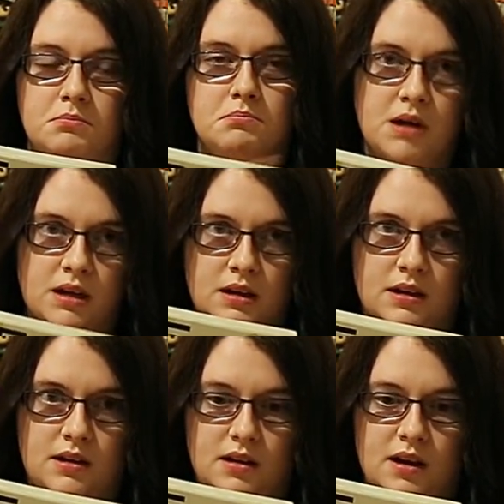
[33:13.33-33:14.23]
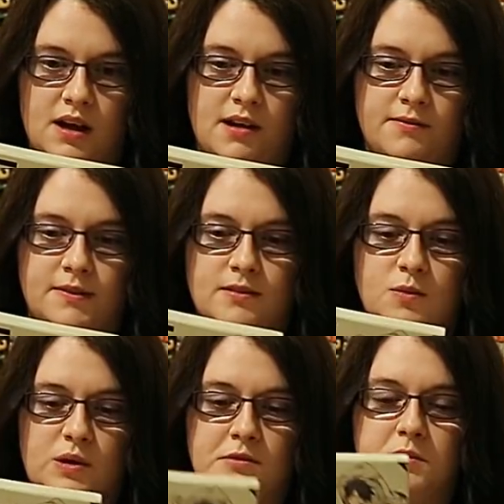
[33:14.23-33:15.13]
manga I have is the
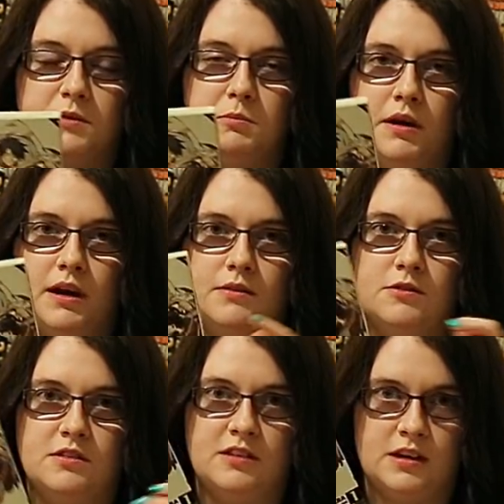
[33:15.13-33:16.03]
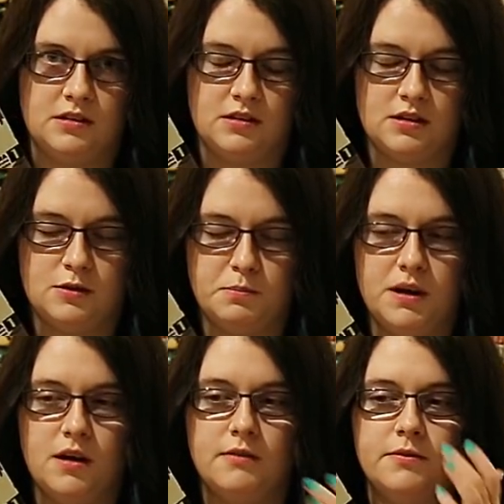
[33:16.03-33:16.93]
West Wind Brigade, which is technically a
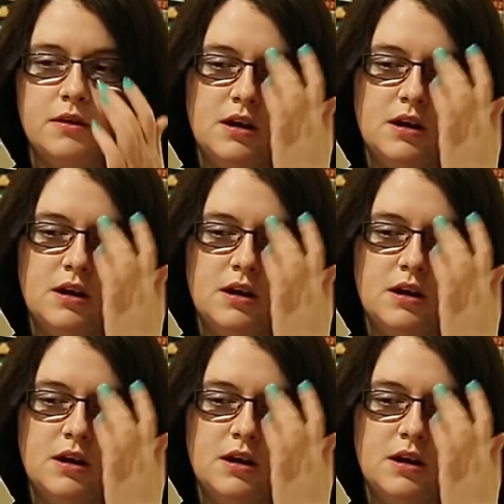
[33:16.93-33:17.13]
spin-off.